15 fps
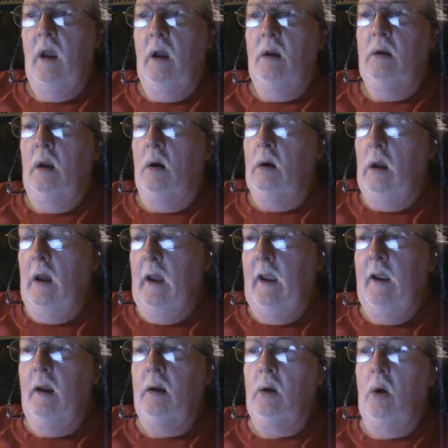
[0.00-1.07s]
They're
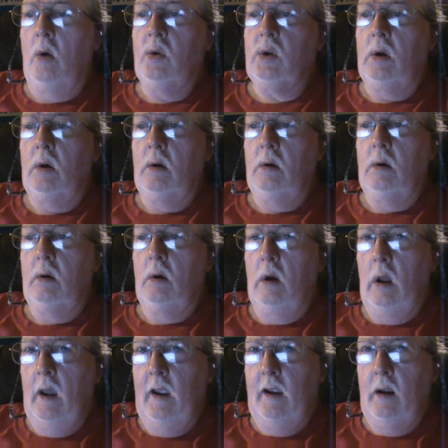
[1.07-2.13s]
lying, constantly
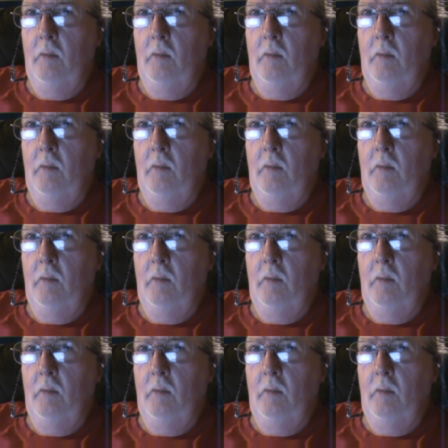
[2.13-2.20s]
lying